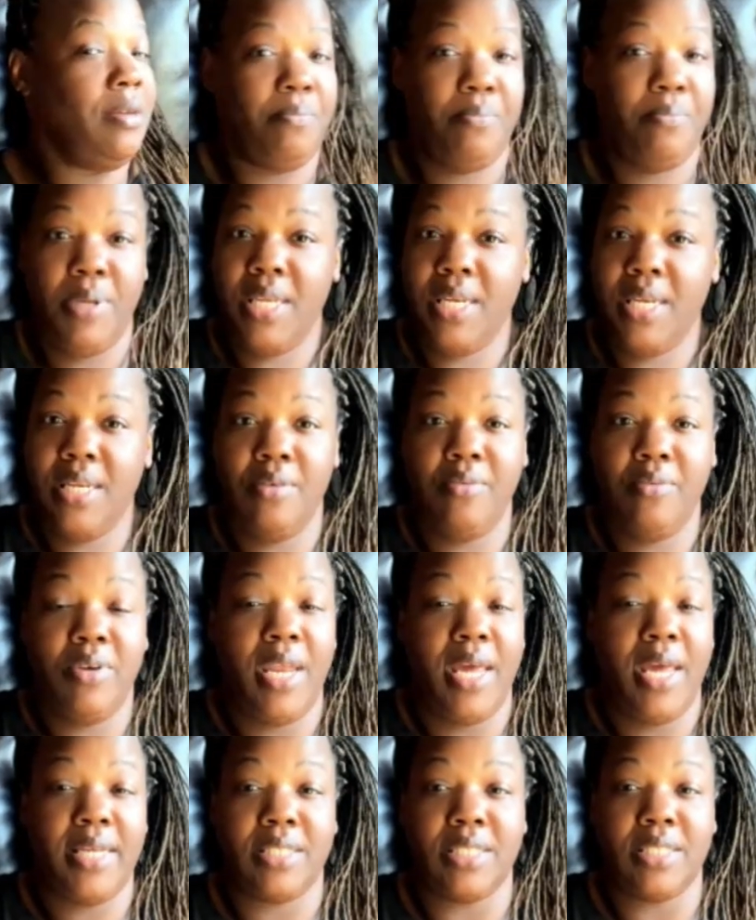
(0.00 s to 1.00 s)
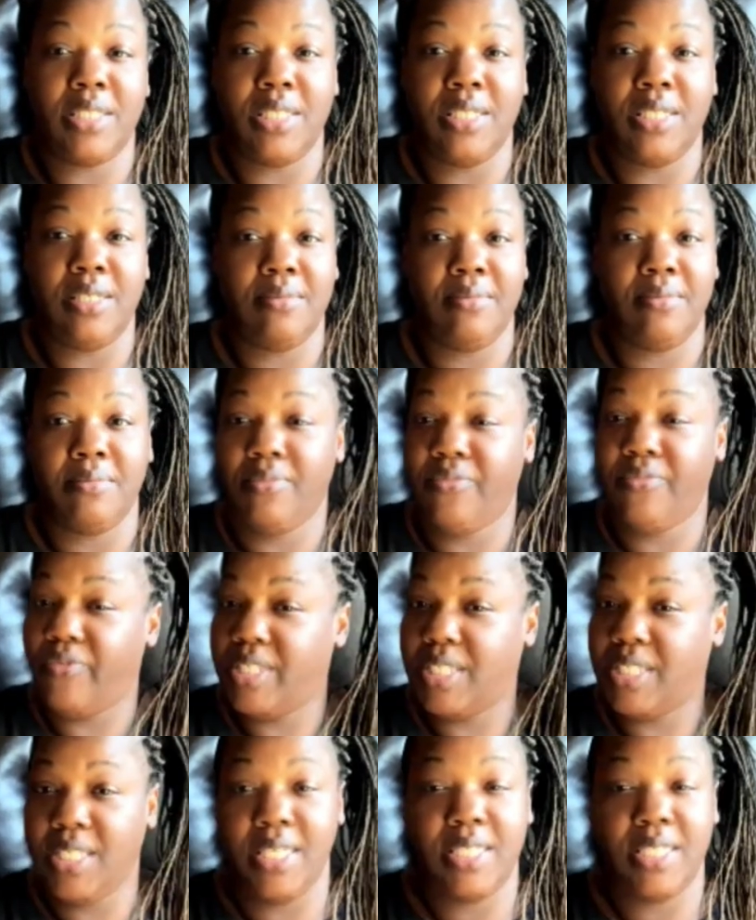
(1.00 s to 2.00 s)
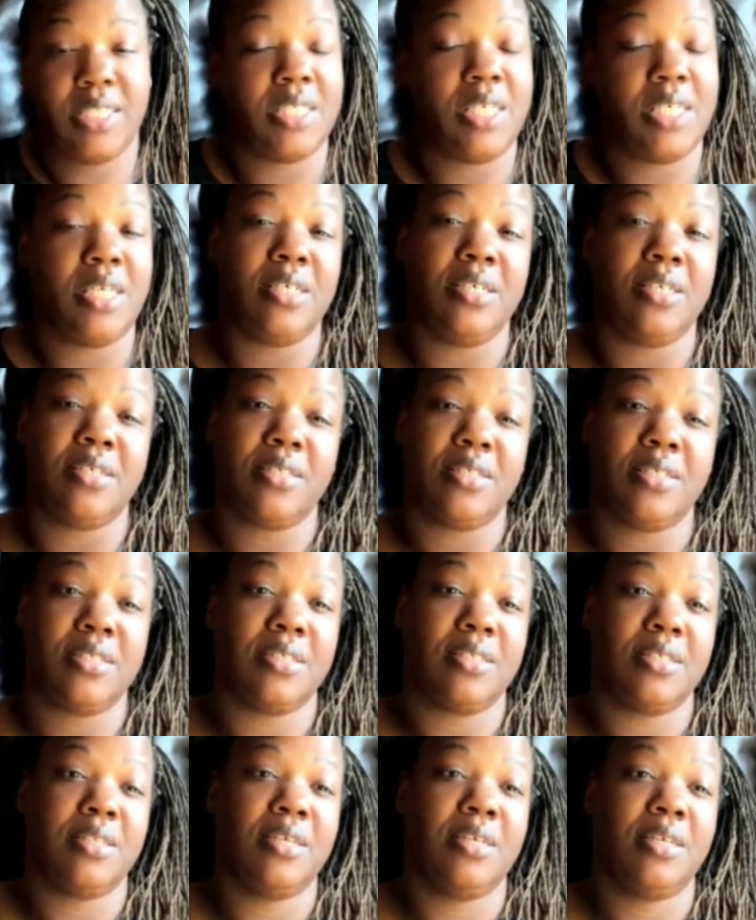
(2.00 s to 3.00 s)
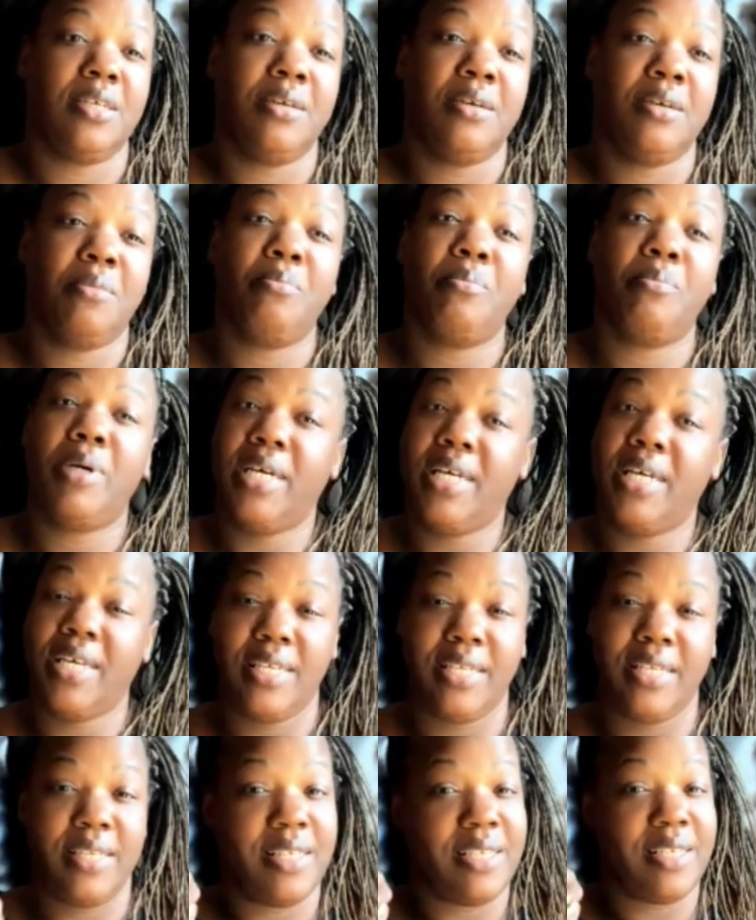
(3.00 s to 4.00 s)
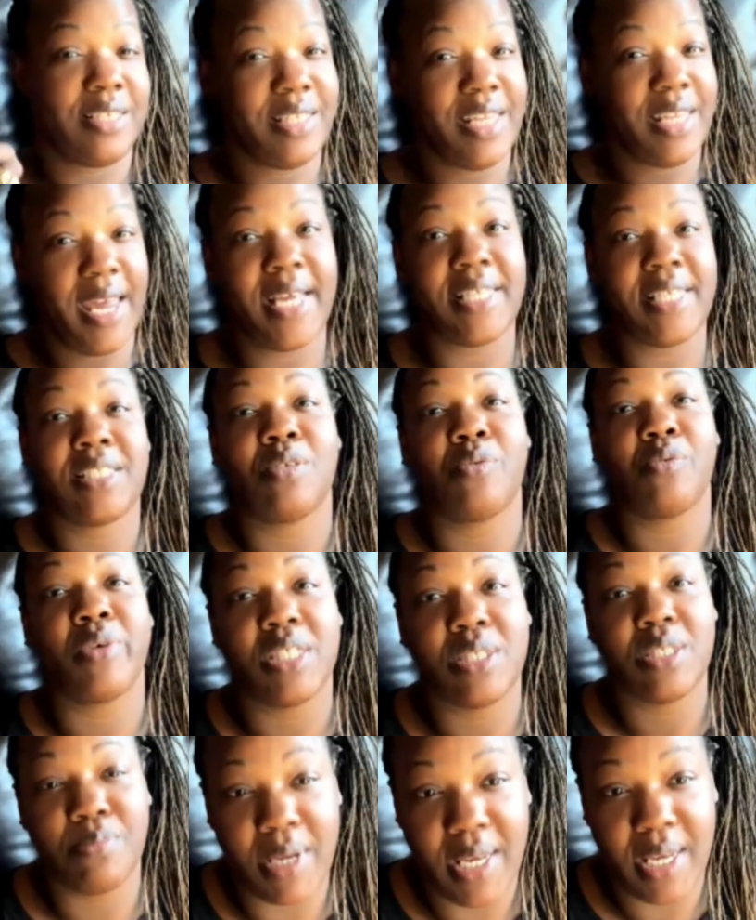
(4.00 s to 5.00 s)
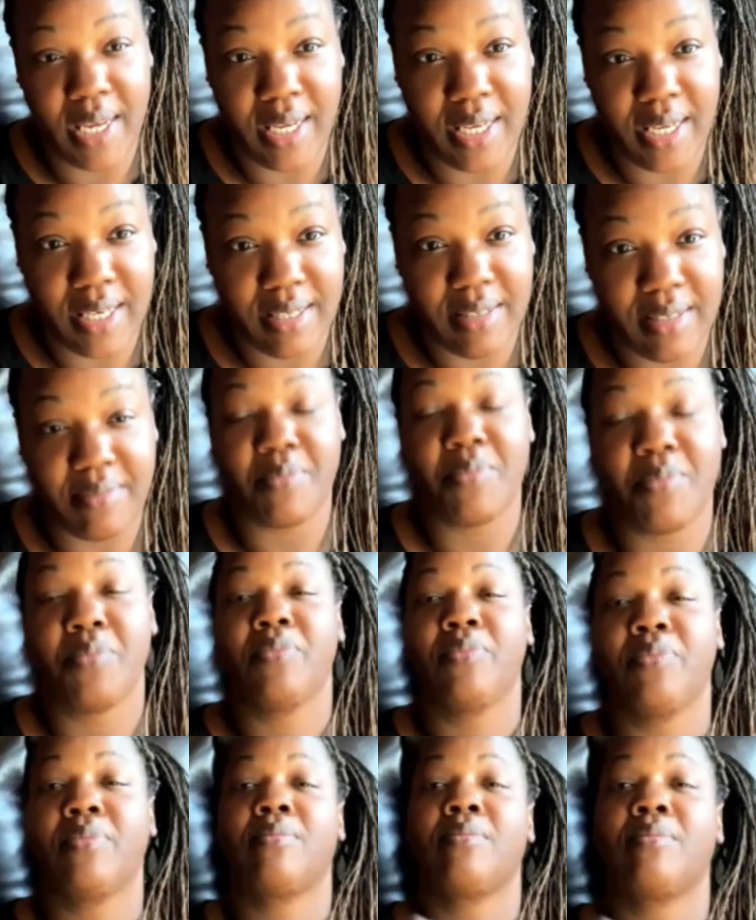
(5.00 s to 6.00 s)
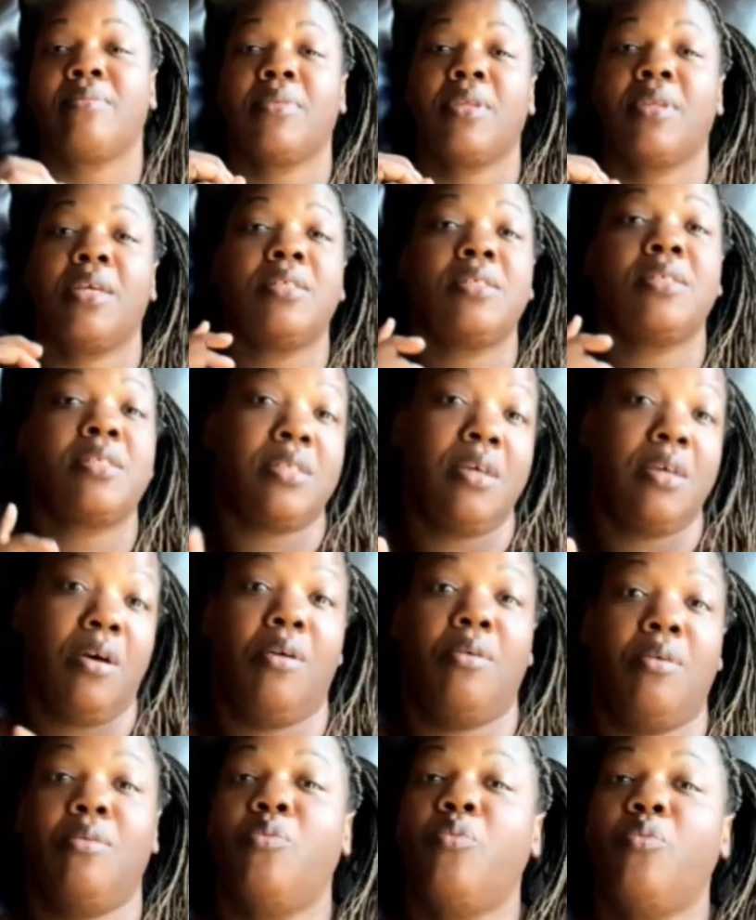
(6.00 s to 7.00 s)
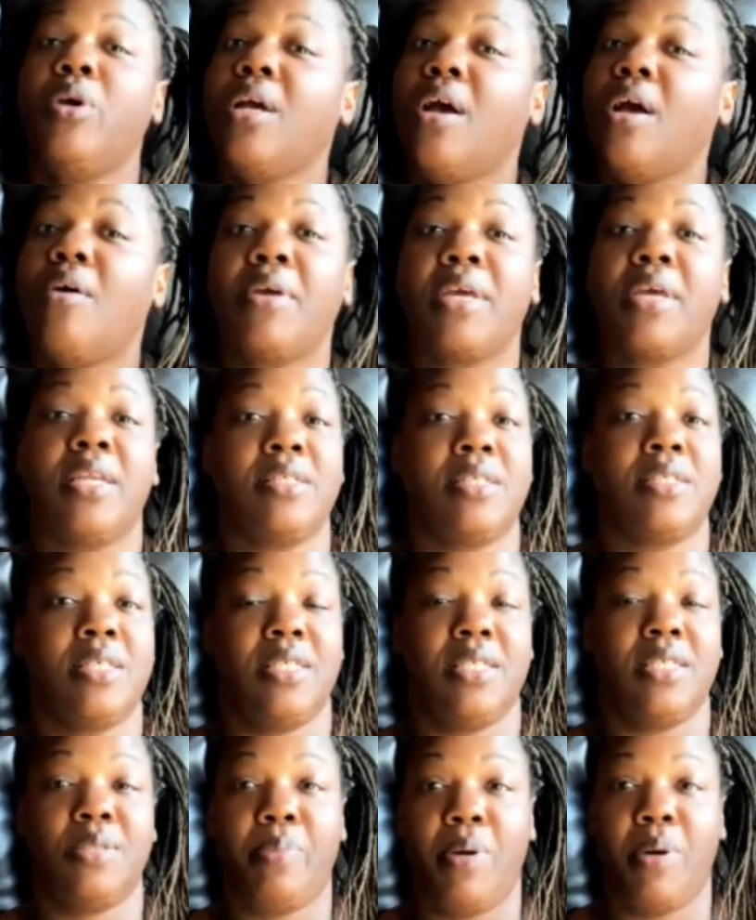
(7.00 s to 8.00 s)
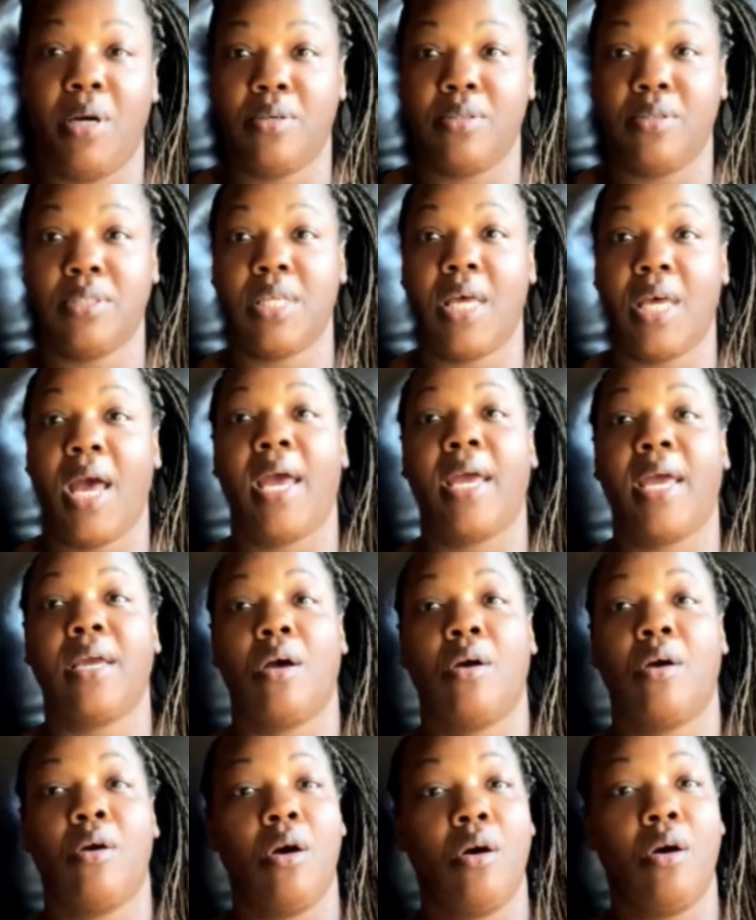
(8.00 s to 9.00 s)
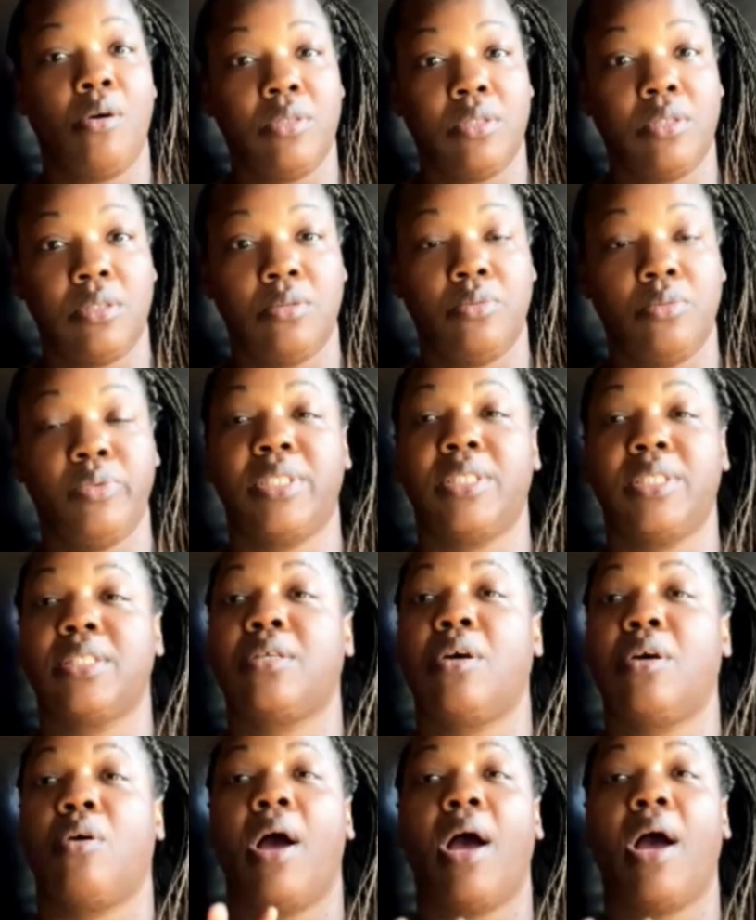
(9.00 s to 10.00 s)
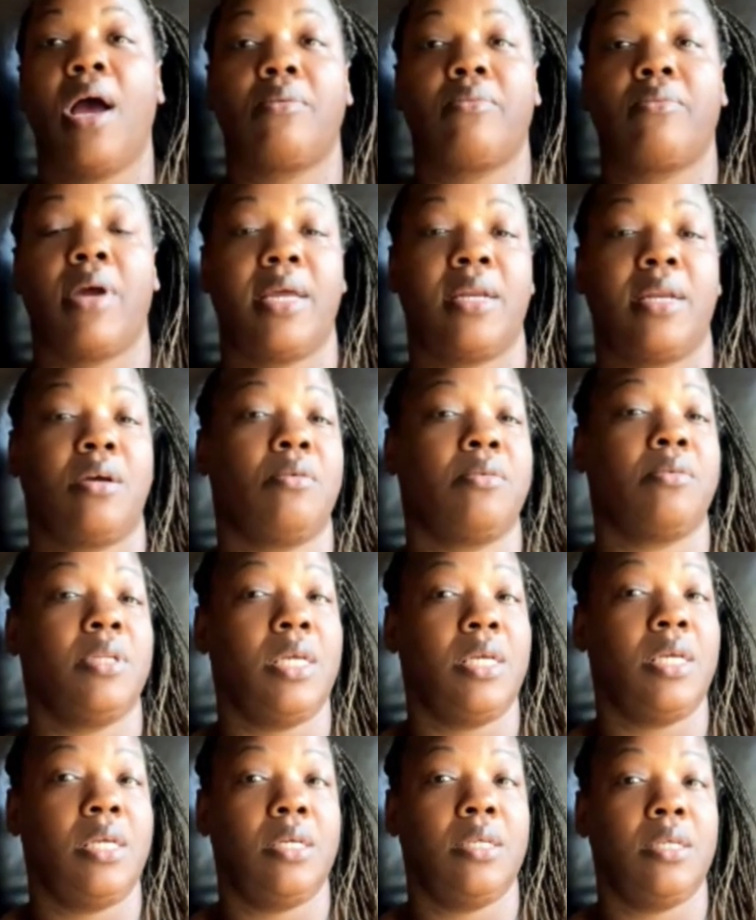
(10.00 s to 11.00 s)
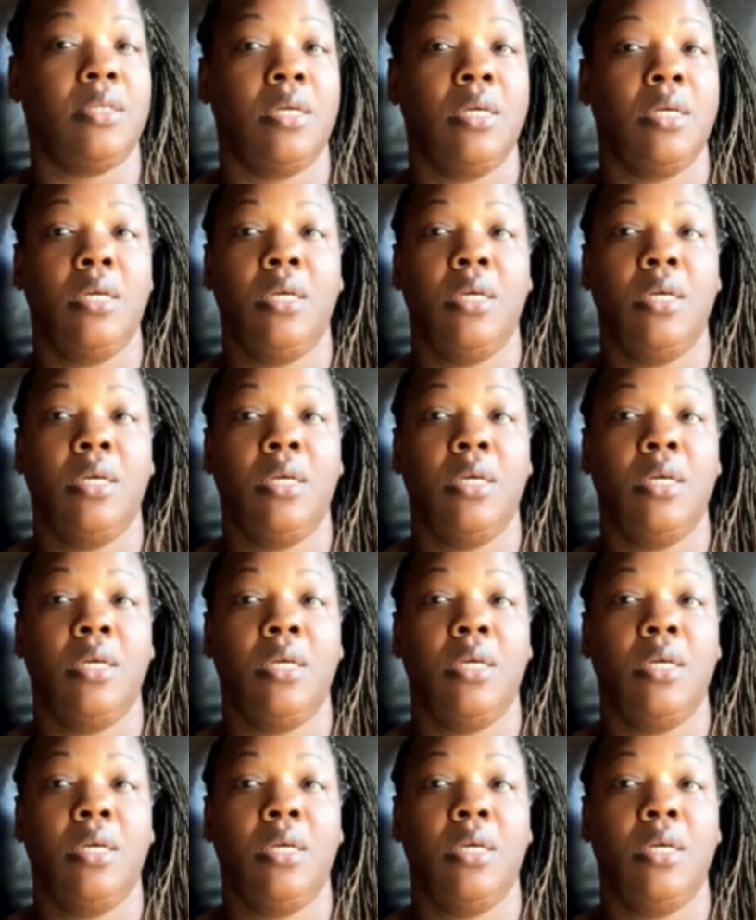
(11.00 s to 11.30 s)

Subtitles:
Been in a relationship for 6 years, but lacks the respect. So we're gonna get into this post. I ain't gonna hold you. We're just gonna hop right on in